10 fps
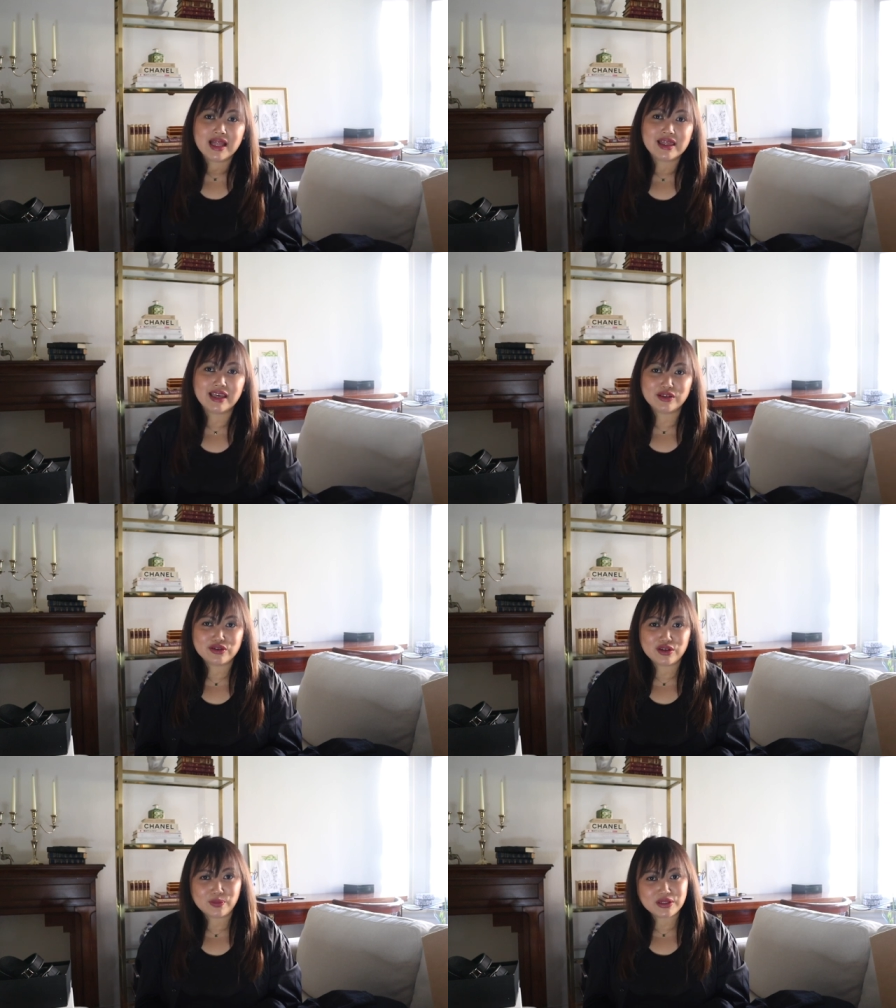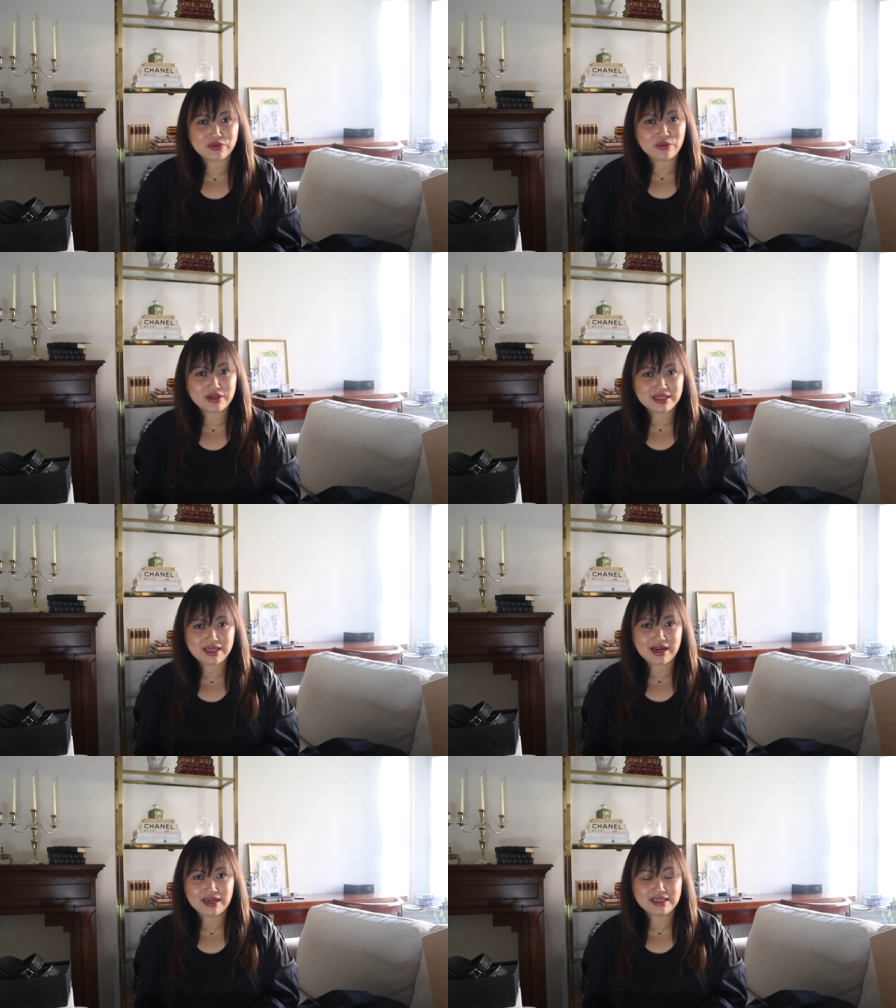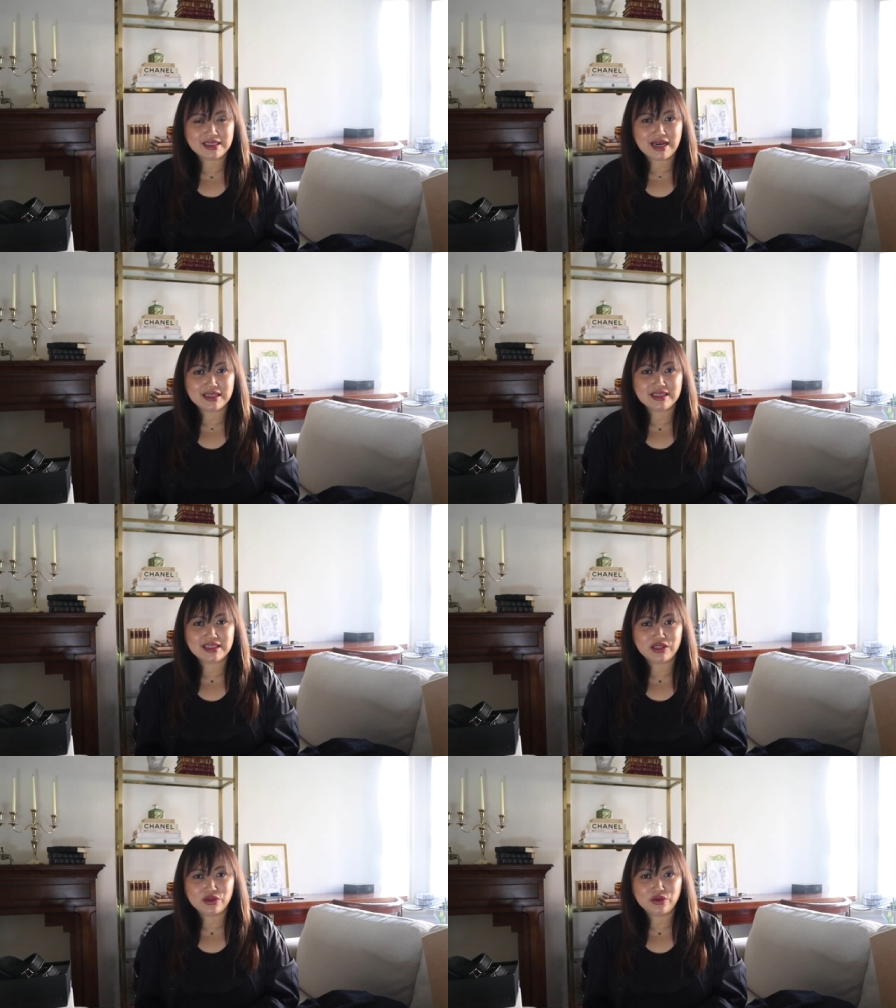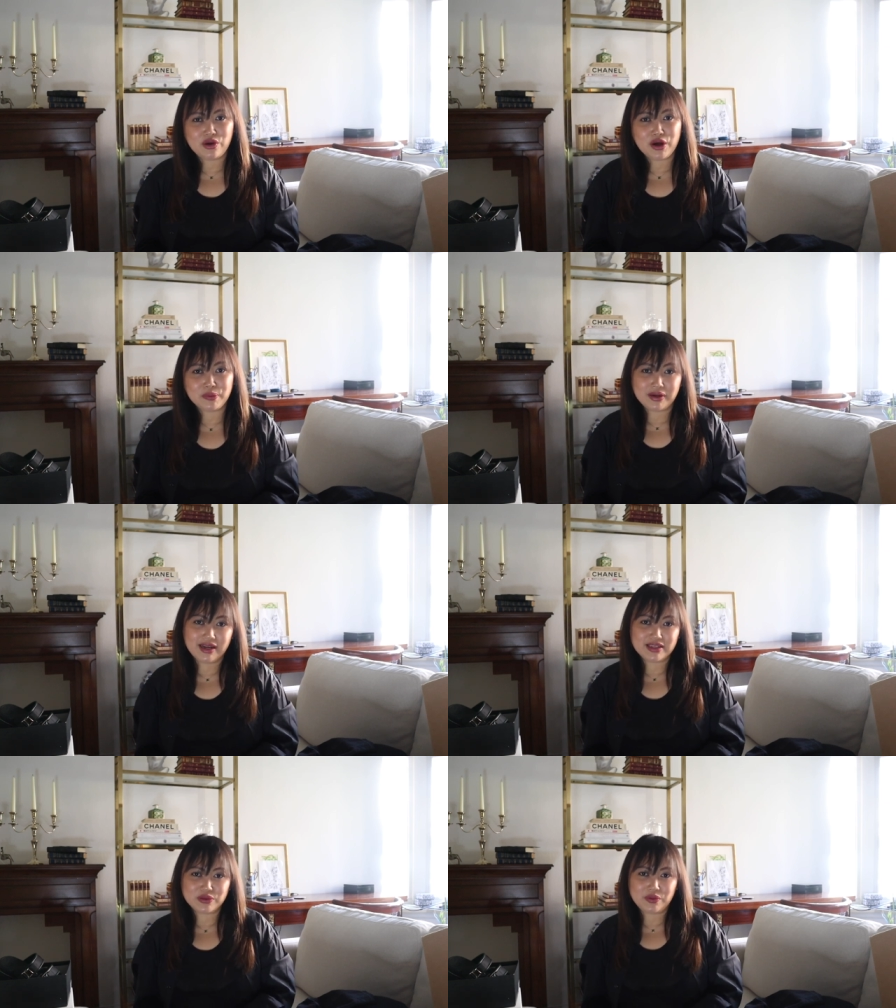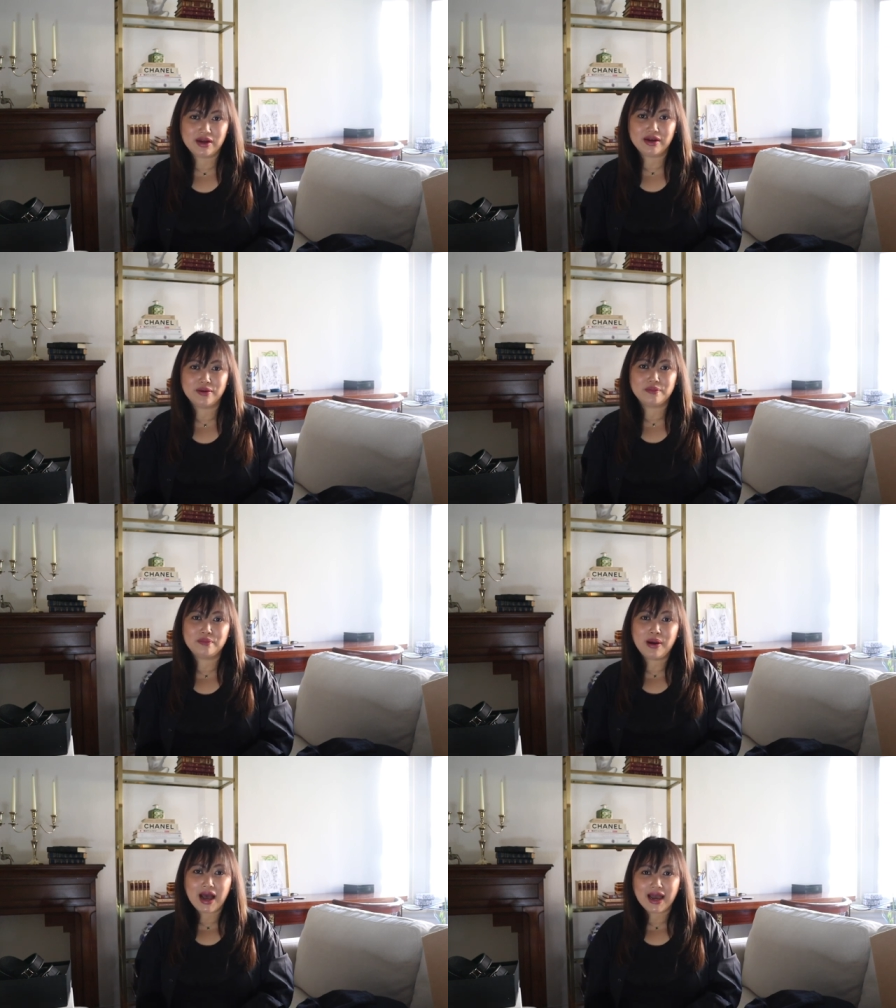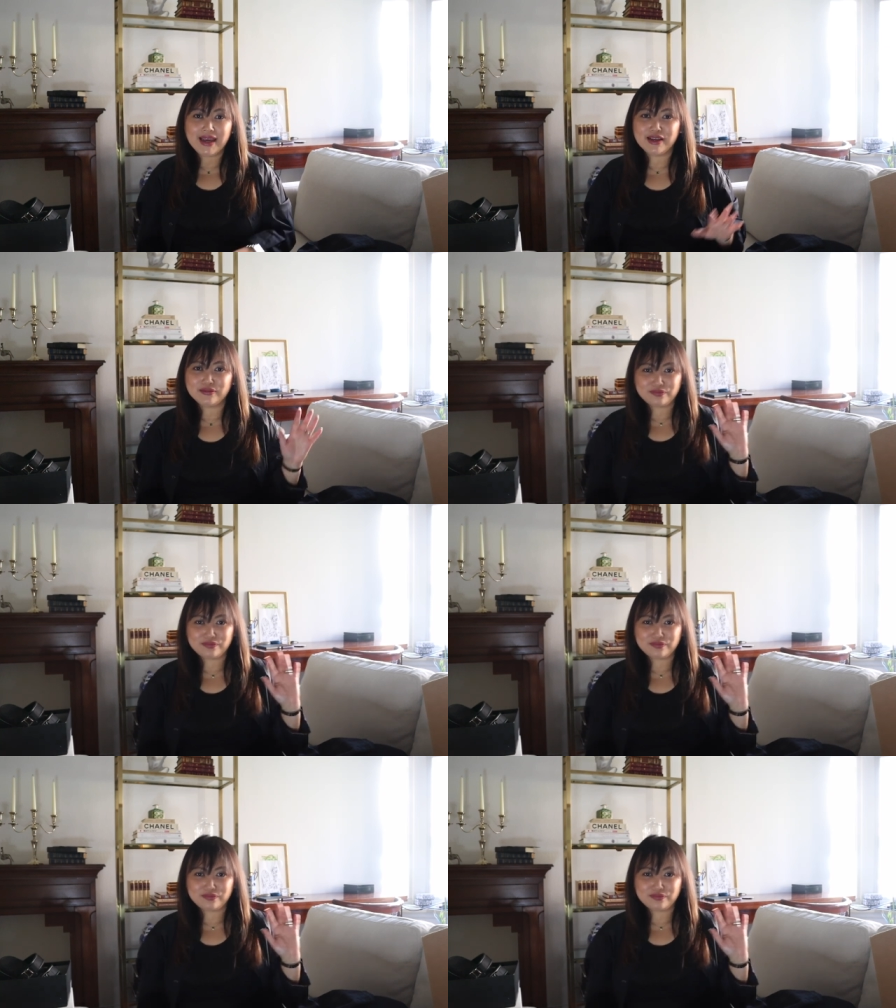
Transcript: Thank you so much for watching guys. I'll see you on my next one. Bye.